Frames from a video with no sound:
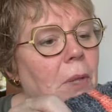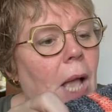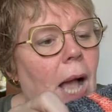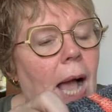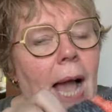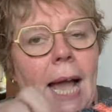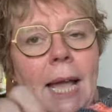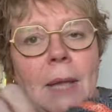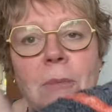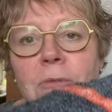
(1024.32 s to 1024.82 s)

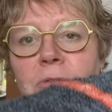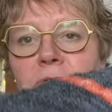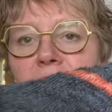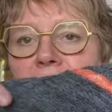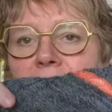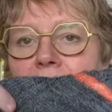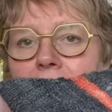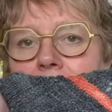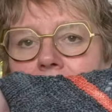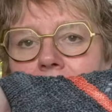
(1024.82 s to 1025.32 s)
I'm
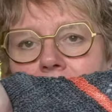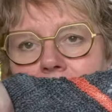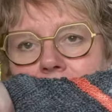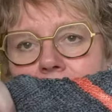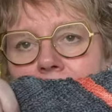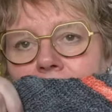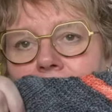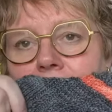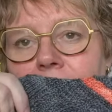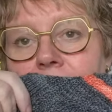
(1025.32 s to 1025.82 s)

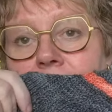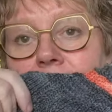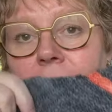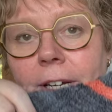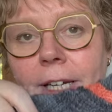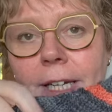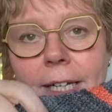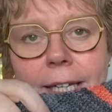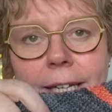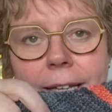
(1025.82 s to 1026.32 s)
really,
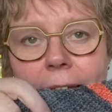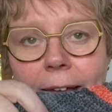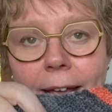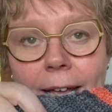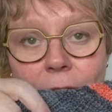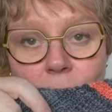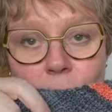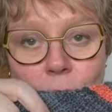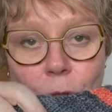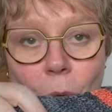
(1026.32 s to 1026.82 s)
really
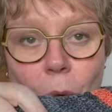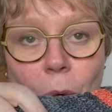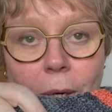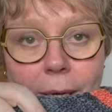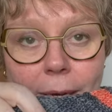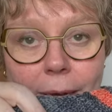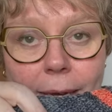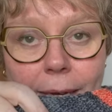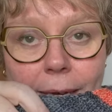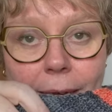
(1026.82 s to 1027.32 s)

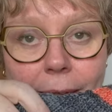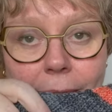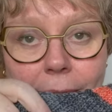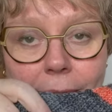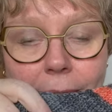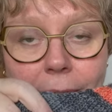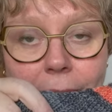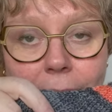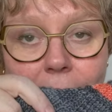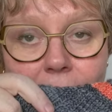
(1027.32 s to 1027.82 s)
enjoying
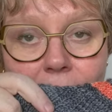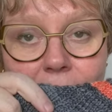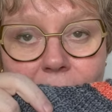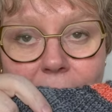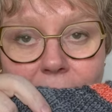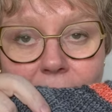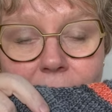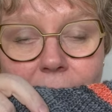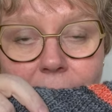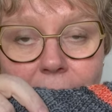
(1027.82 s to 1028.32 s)

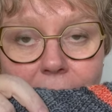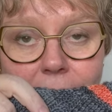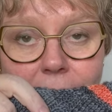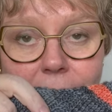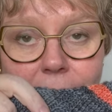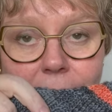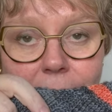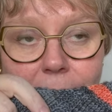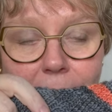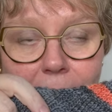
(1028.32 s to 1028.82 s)
this knit.